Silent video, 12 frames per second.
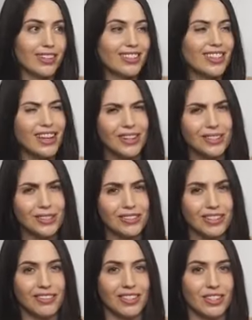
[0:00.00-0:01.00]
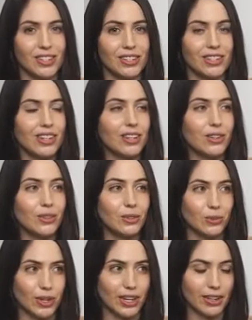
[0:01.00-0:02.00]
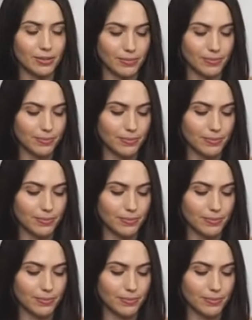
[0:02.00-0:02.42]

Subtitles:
So that whole derivative is just 3.